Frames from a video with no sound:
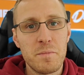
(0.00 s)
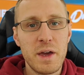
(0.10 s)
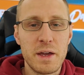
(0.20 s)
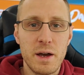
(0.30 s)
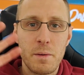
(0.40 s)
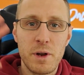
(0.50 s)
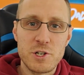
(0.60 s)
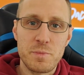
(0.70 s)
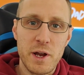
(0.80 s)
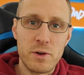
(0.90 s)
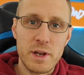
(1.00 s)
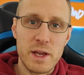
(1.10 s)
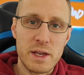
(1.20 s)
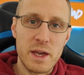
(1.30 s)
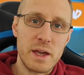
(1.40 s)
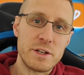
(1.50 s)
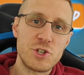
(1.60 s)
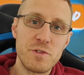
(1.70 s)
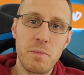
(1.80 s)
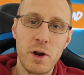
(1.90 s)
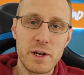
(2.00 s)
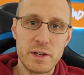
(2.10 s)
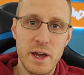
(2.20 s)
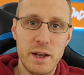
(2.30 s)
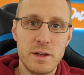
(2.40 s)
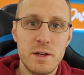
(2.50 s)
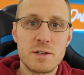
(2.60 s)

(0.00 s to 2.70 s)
Hey, I'm Roger Parent, aka Chief Marketing Dad.